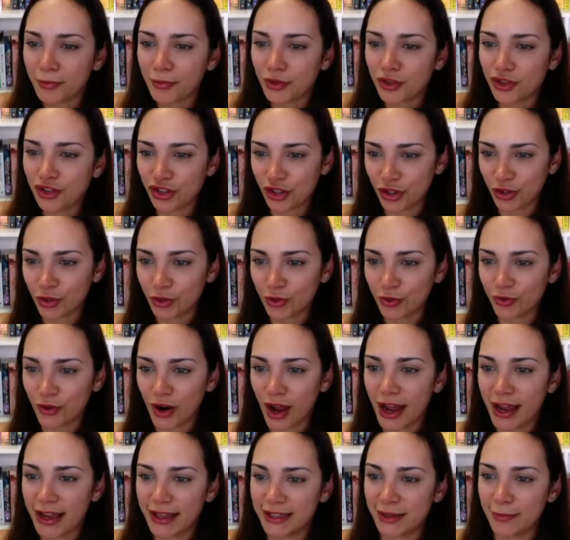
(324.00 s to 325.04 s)
Jill
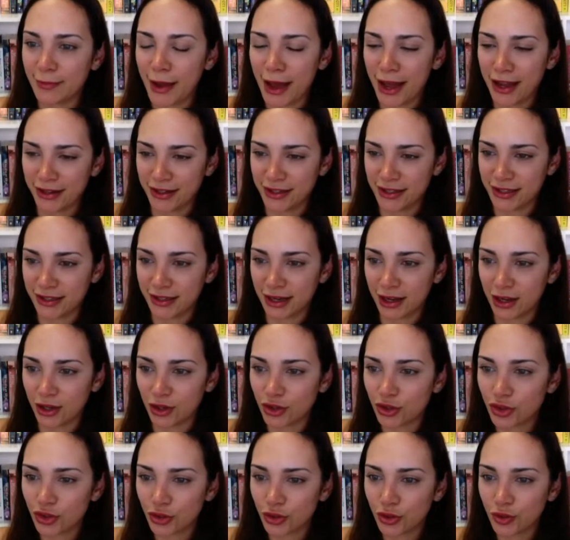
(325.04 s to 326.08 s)
Wright is about to start
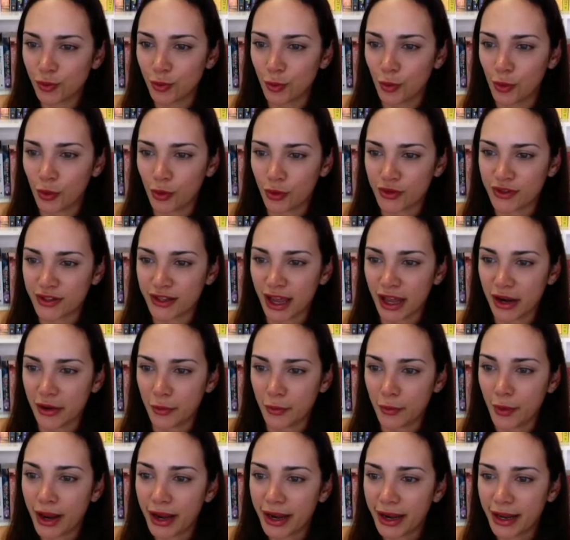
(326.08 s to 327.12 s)
Two Wars and a
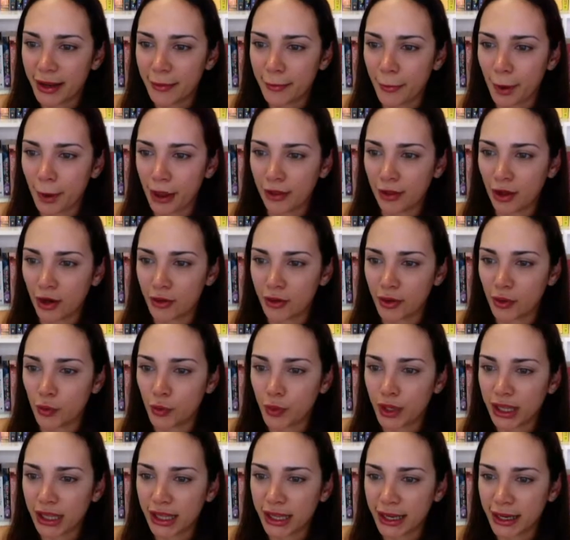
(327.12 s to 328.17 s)
Wedding by Lauren
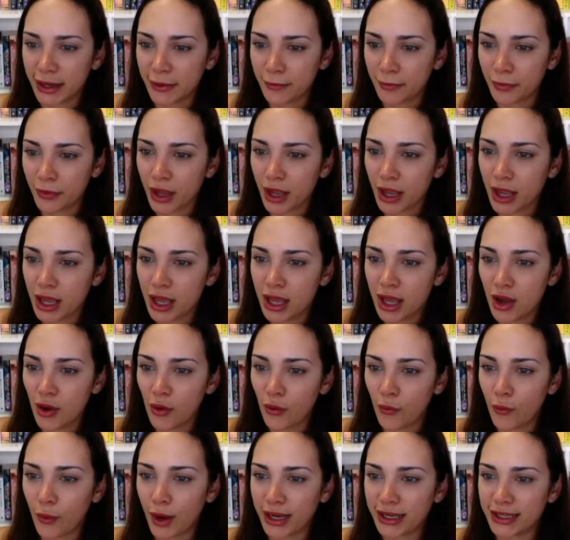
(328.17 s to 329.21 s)
Willing.
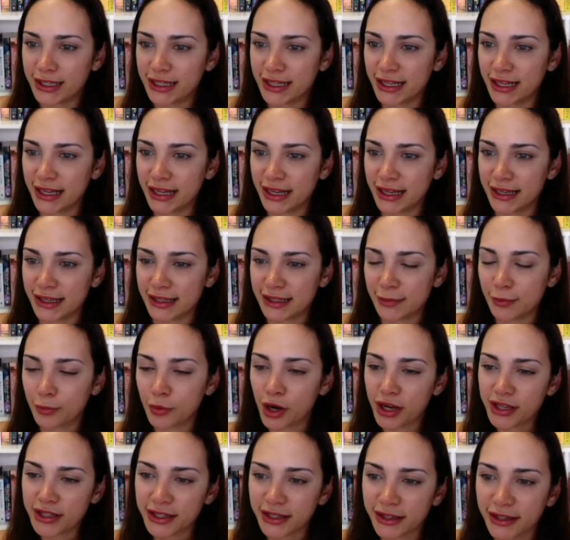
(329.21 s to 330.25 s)
Wendy is
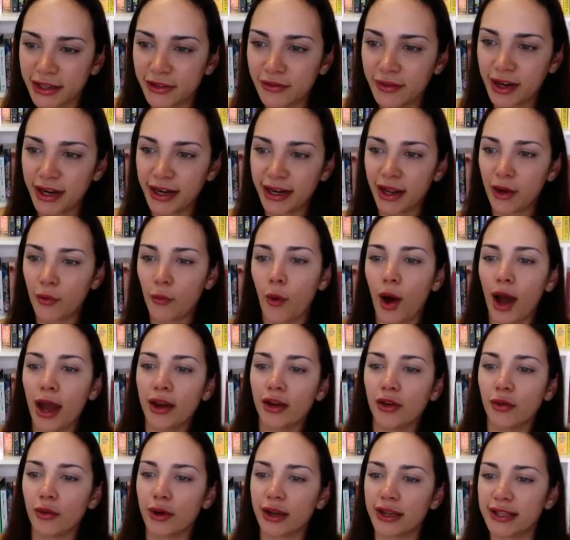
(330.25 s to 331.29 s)
presently reading White
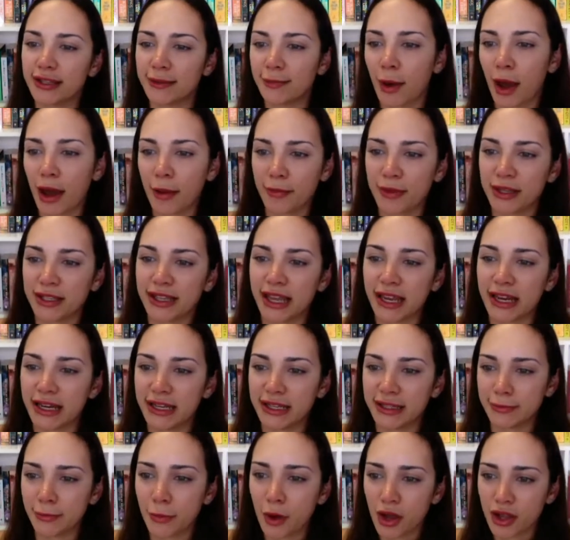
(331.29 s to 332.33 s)
Noise by
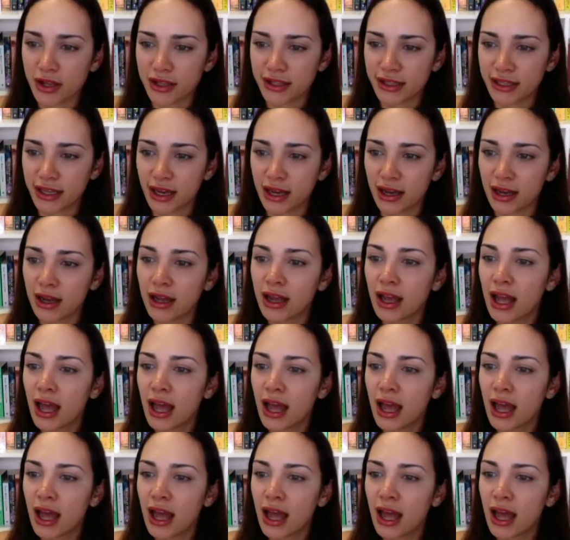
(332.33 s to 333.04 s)
Mercedes Mercier,